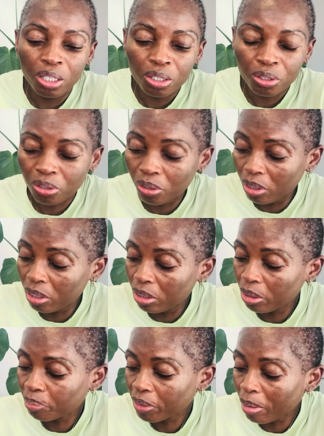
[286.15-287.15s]
So
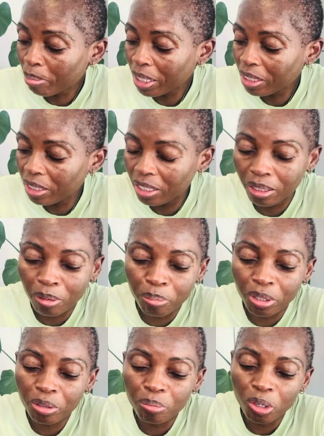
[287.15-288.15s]
I might need a
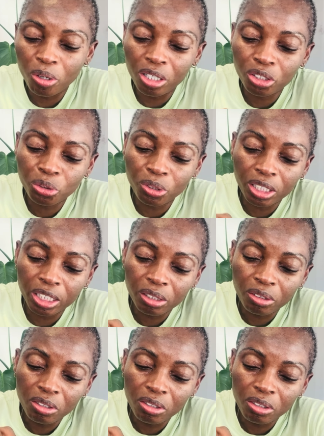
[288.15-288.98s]
bit more actually.